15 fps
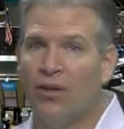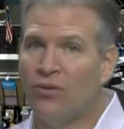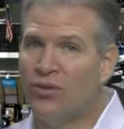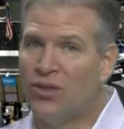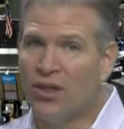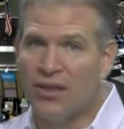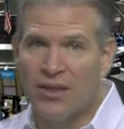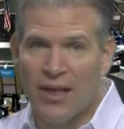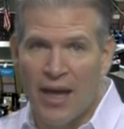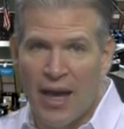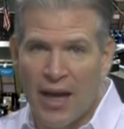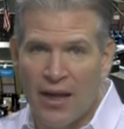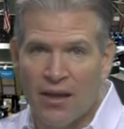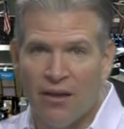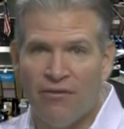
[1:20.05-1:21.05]
Just
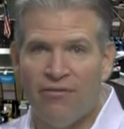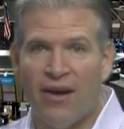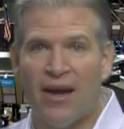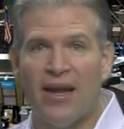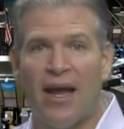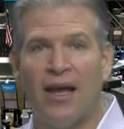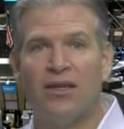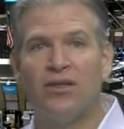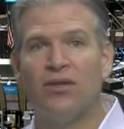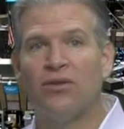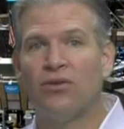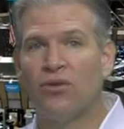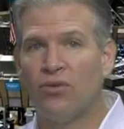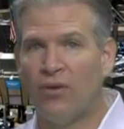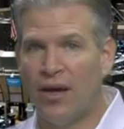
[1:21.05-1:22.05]
ahead of the financial
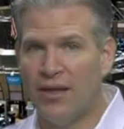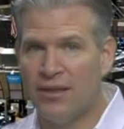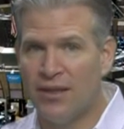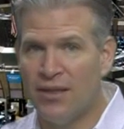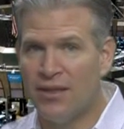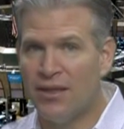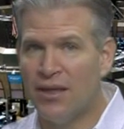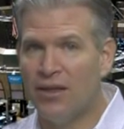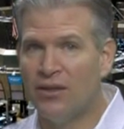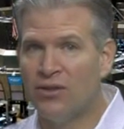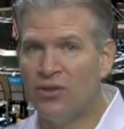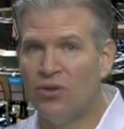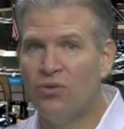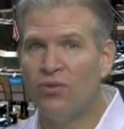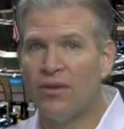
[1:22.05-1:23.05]
crisis in
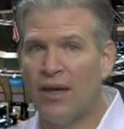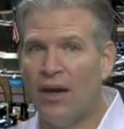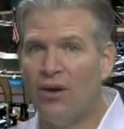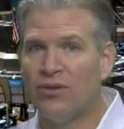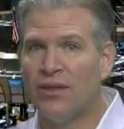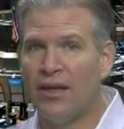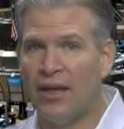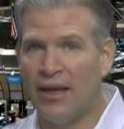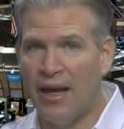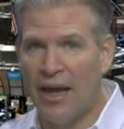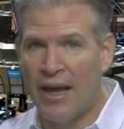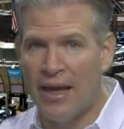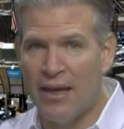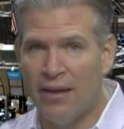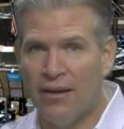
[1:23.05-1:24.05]

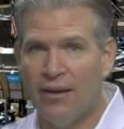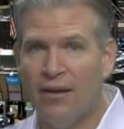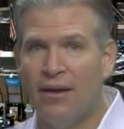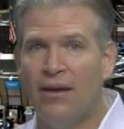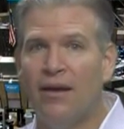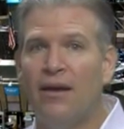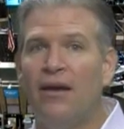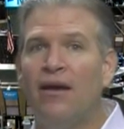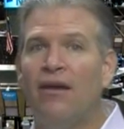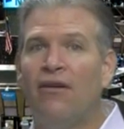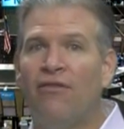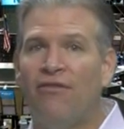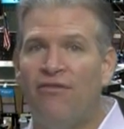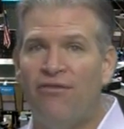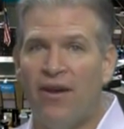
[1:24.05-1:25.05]
2008,
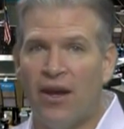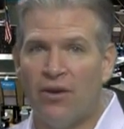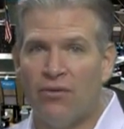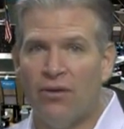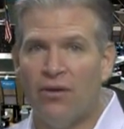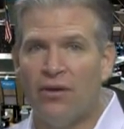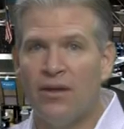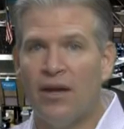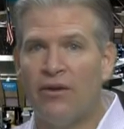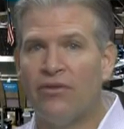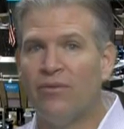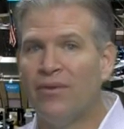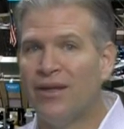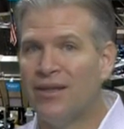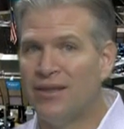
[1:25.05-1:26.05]
federal
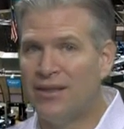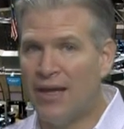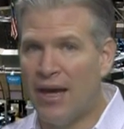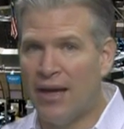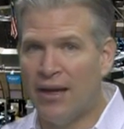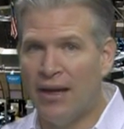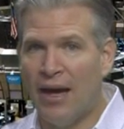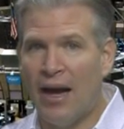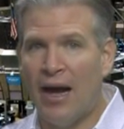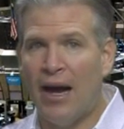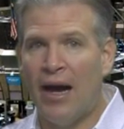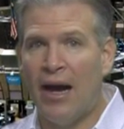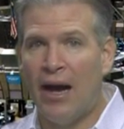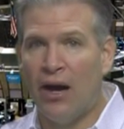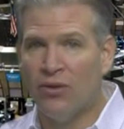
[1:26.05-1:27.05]
government debt
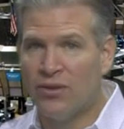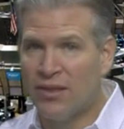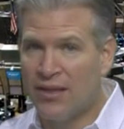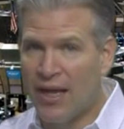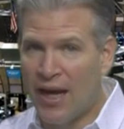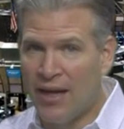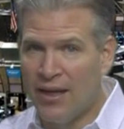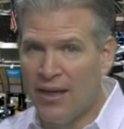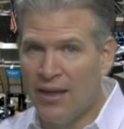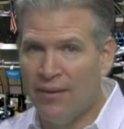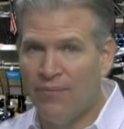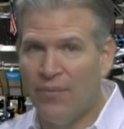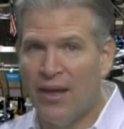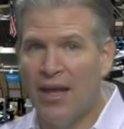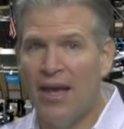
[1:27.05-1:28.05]
outstanding
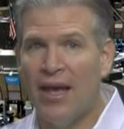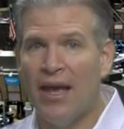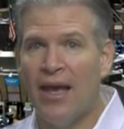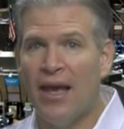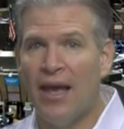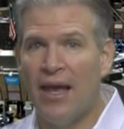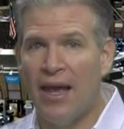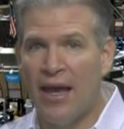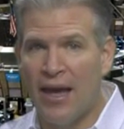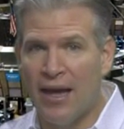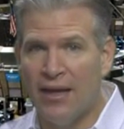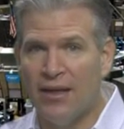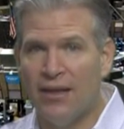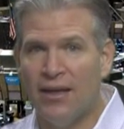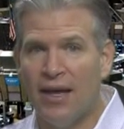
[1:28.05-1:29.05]

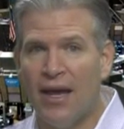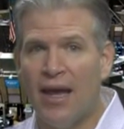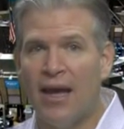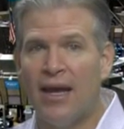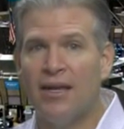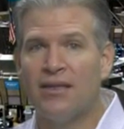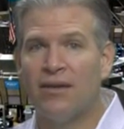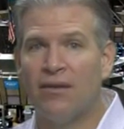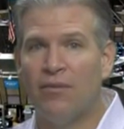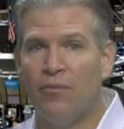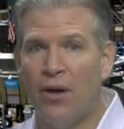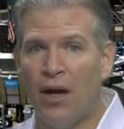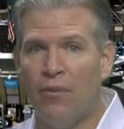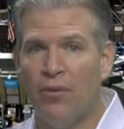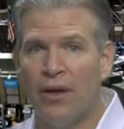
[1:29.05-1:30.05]
and in the hands of the
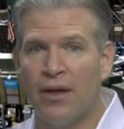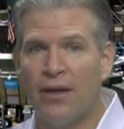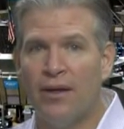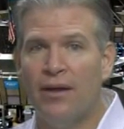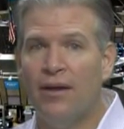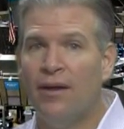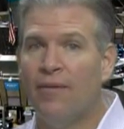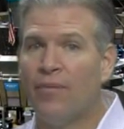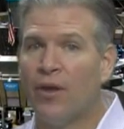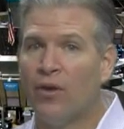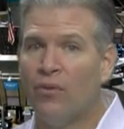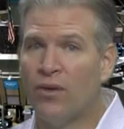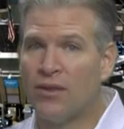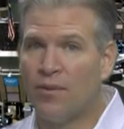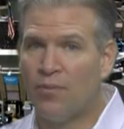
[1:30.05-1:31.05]
public
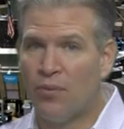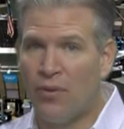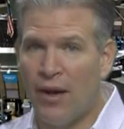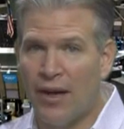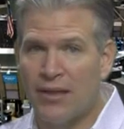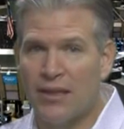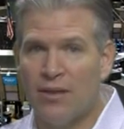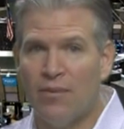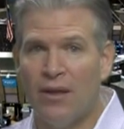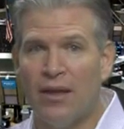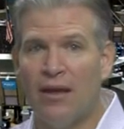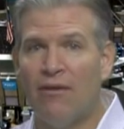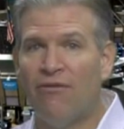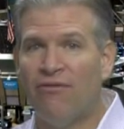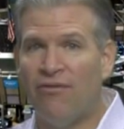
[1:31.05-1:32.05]
was
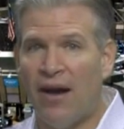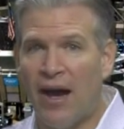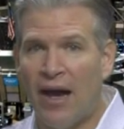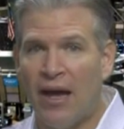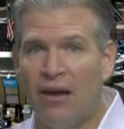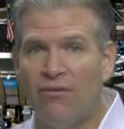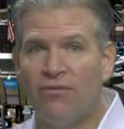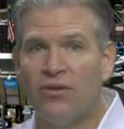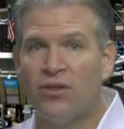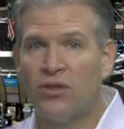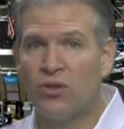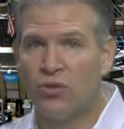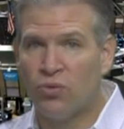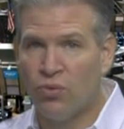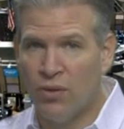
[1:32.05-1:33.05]
approximately $5
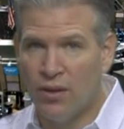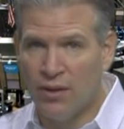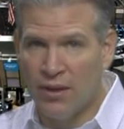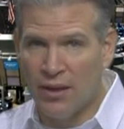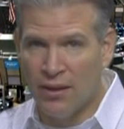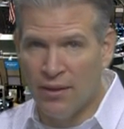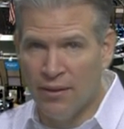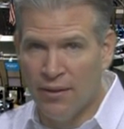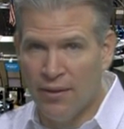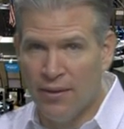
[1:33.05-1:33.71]
trillion.